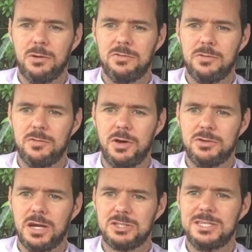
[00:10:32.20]
of
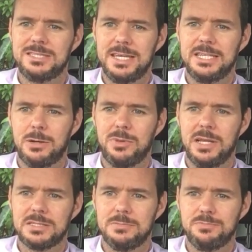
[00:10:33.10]
how to actually set up
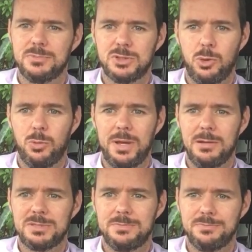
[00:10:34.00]
the lesson. So I hope it
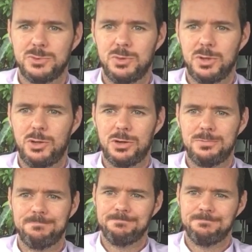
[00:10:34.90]
helps. Okay, doc.